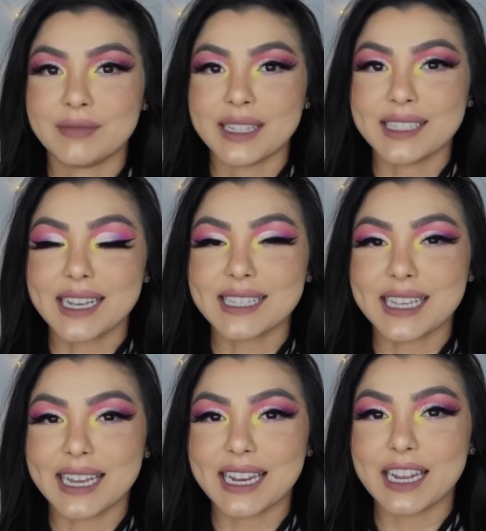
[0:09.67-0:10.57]
Just
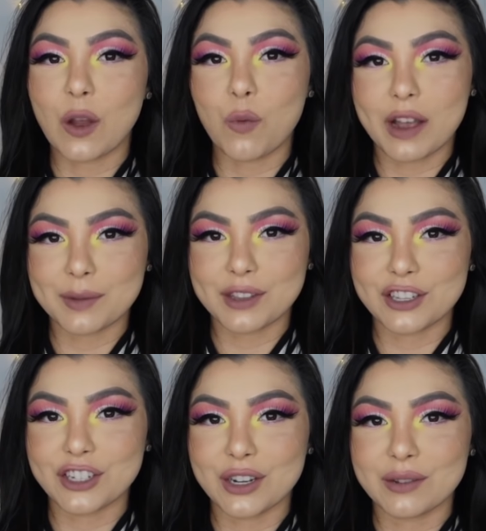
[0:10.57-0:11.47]
kidding, welcome to the
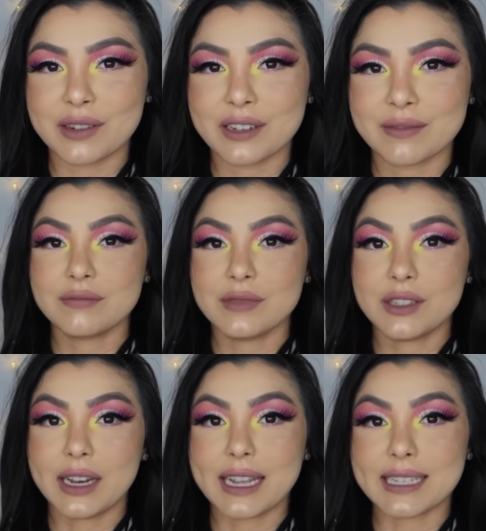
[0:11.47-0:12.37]
show.
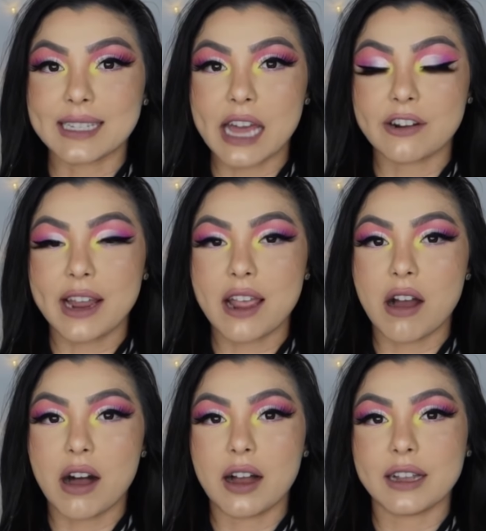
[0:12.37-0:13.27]
Today is Saturday,
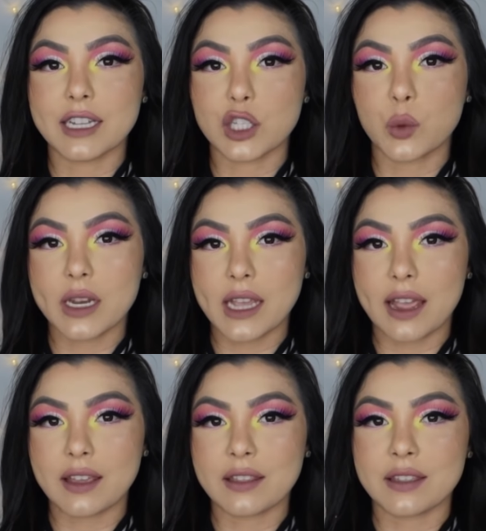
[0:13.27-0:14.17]
August
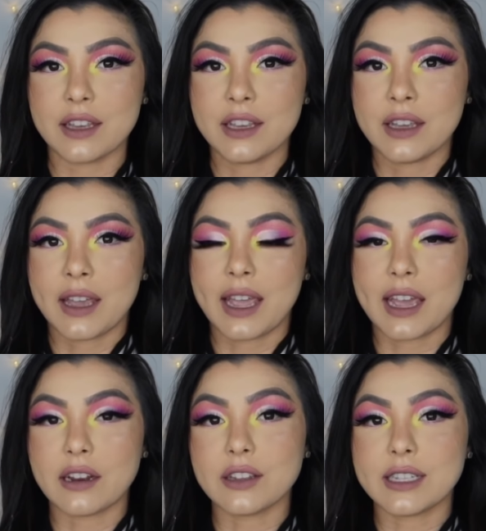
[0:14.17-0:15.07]
28th,
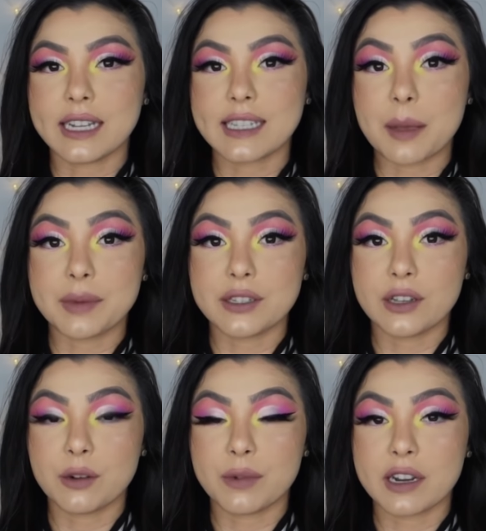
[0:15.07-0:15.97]
and on today's
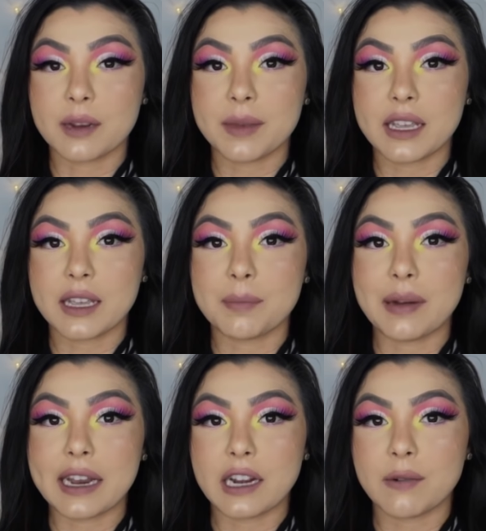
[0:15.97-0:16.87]
episode, we're gonna be
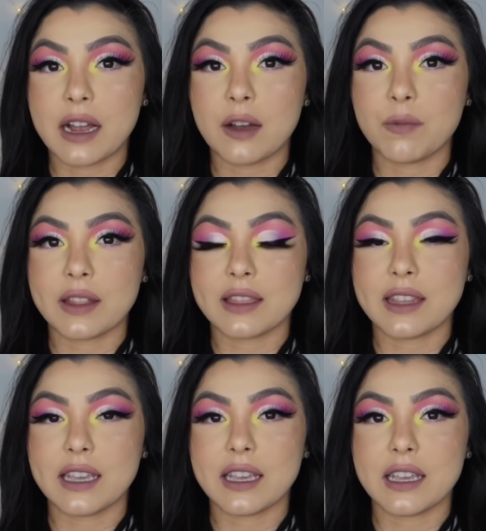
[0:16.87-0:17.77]
playing around with
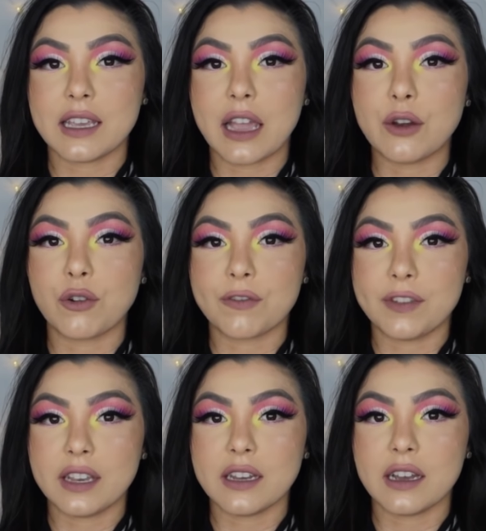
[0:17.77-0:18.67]
the
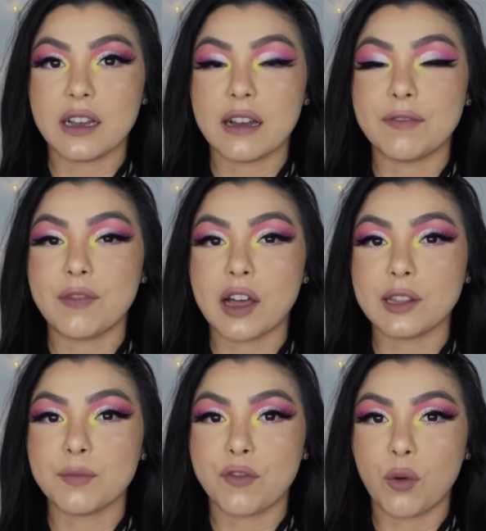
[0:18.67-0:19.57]
Norvina
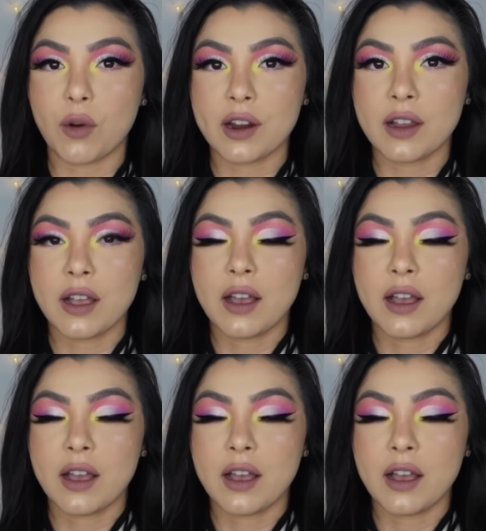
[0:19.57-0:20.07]
Volume 4